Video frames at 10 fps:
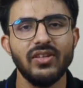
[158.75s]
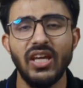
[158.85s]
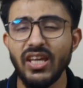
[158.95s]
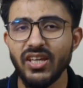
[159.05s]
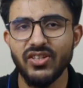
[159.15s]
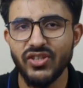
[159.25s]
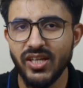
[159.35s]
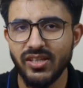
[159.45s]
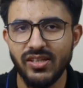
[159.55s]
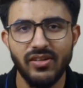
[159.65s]
AK
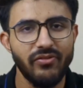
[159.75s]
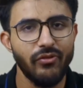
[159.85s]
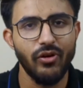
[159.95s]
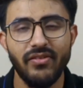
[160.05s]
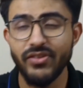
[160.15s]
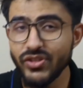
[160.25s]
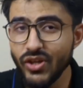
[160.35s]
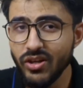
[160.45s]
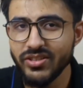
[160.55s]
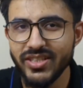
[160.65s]
Jain for
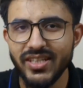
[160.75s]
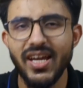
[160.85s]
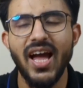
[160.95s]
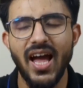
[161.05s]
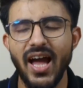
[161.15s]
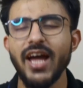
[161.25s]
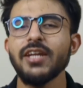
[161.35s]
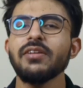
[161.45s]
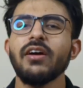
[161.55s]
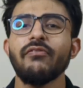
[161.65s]
physiology
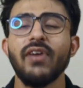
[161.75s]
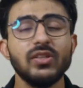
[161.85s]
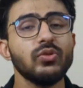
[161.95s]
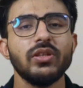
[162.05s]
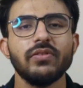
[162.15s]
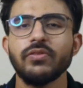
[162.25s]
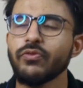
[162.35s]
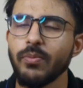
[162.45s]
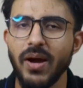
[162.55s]
and Vasudevan for